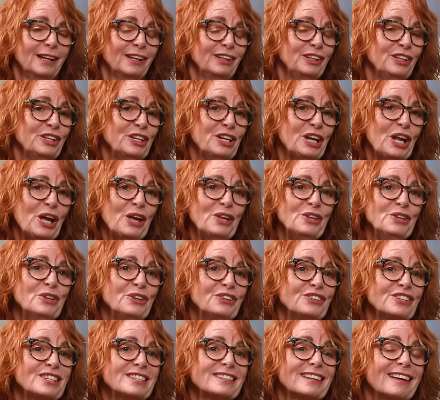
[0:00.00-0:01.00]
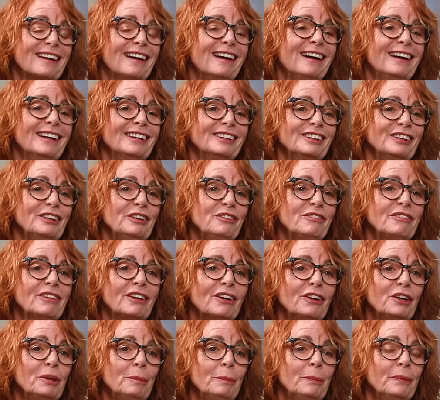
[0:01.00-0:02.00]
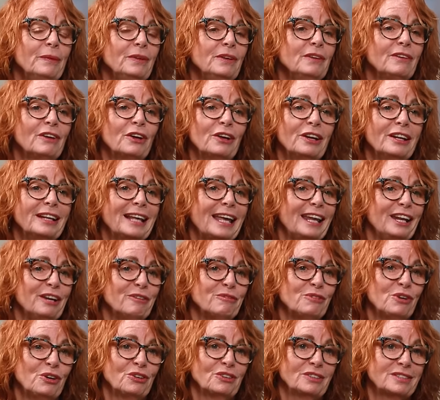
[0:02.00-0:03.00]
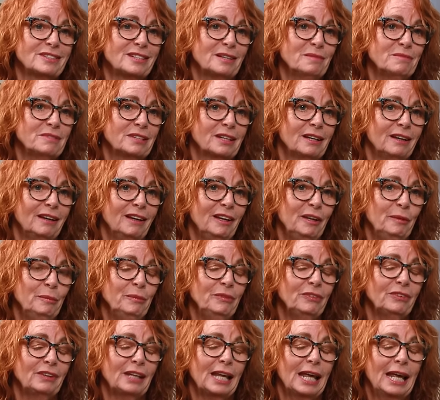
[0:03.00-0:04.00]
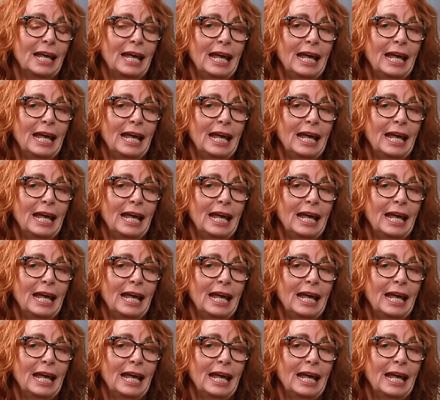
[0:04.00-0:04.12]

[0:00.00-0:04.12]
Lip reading: You know, you just can't. You've got to get it wrong sometimes. Yeah.